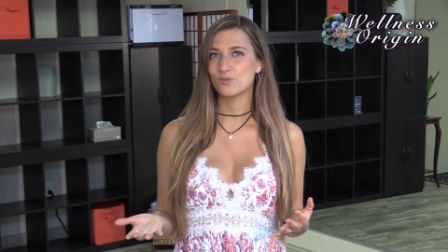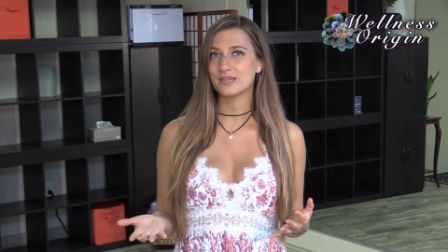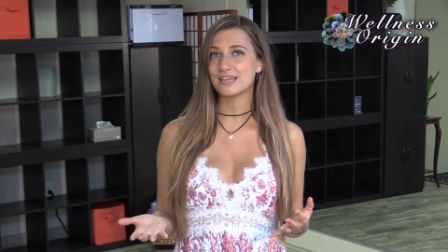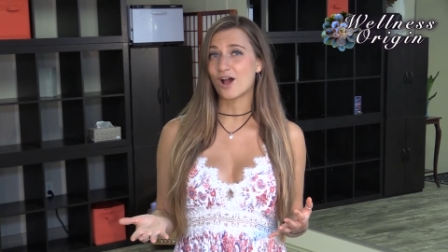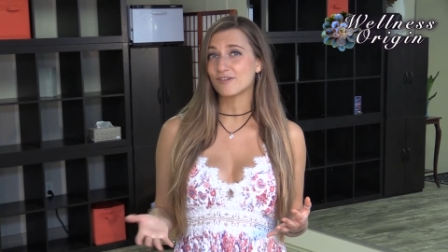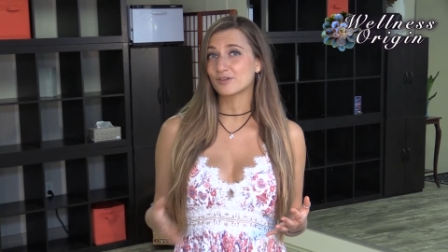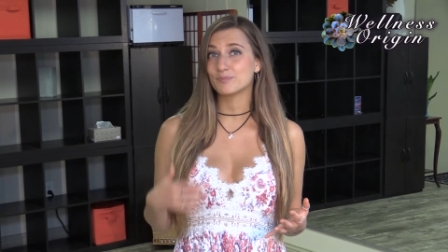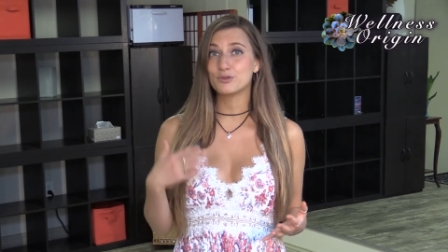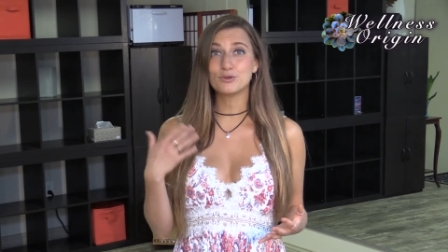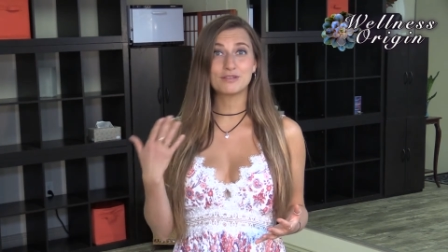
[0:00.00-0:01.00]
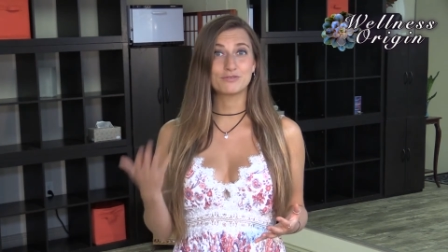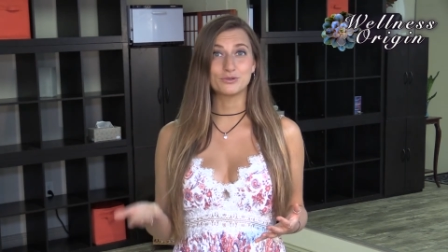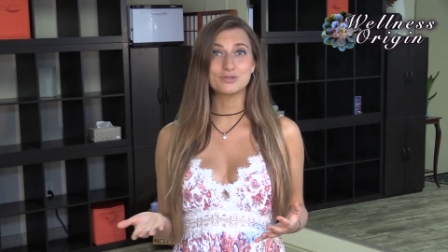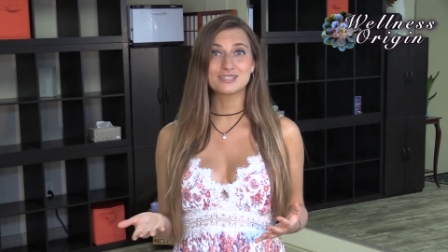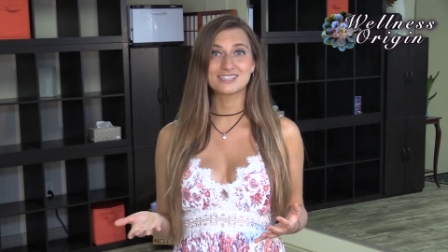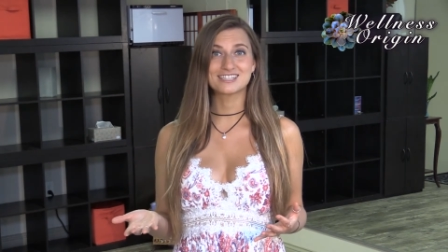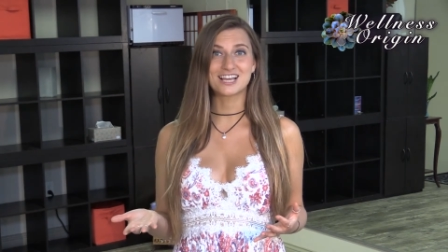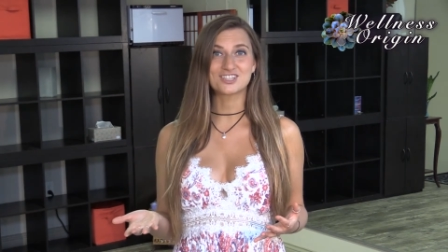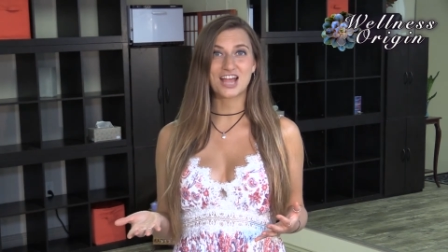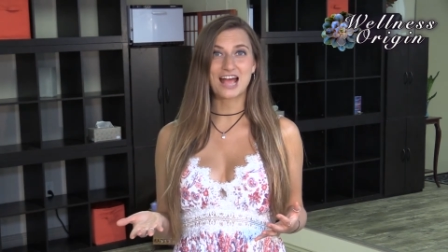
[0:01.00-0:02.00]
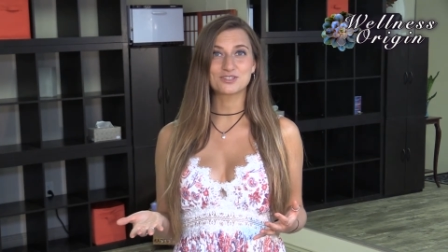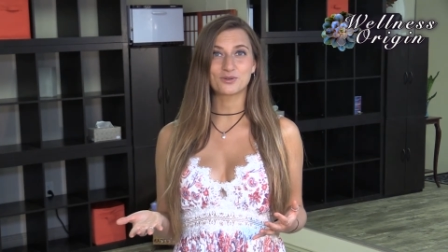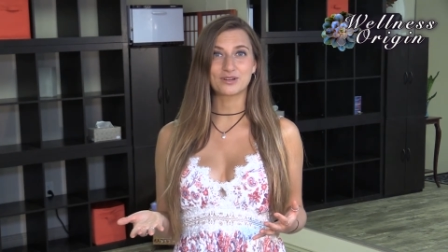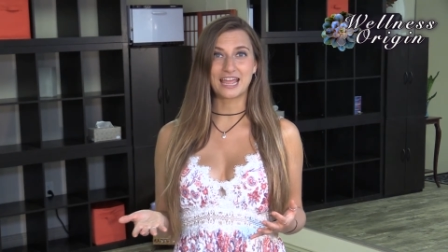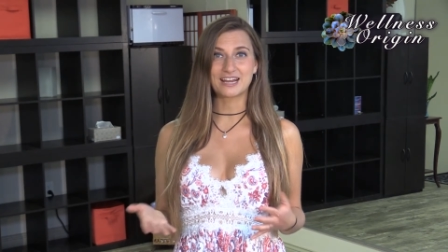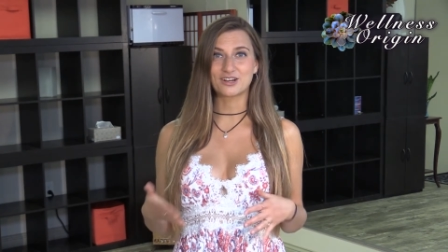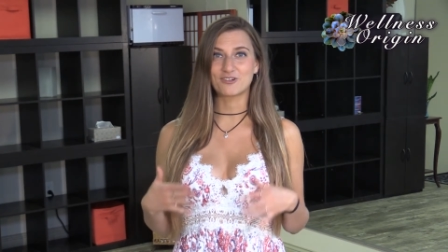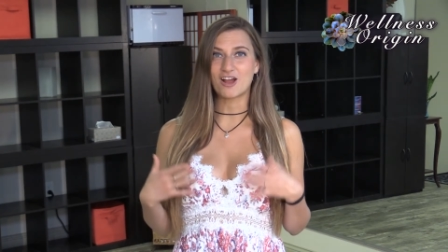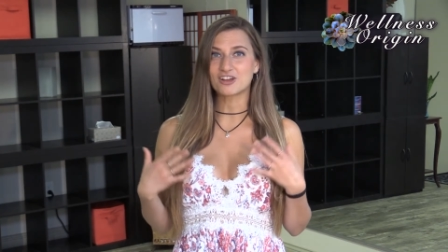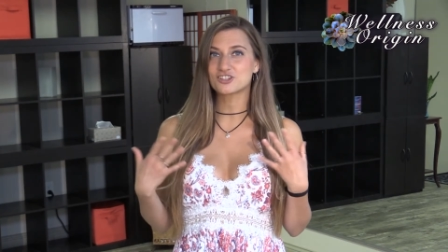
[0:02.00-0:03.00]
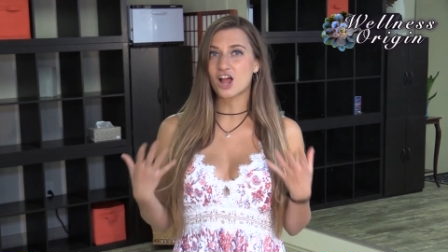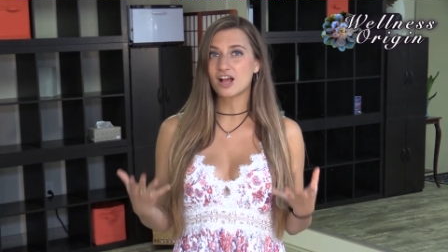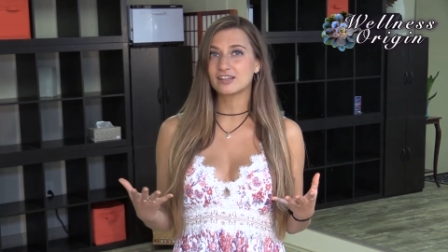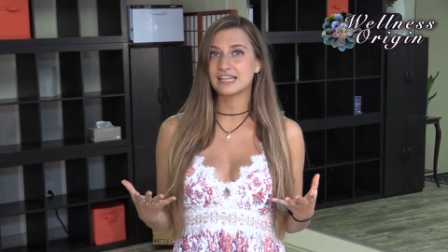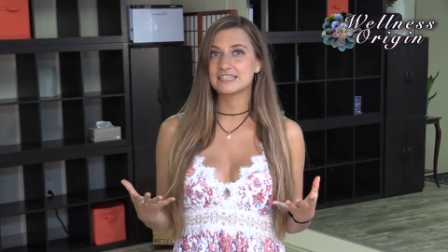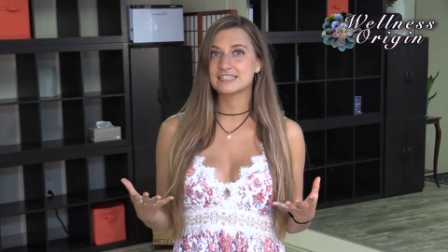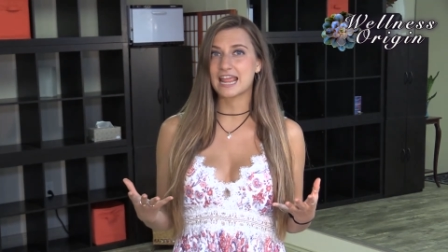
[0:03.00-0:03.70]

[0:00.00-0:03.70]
We offer beauty foods such as organic raw chocolates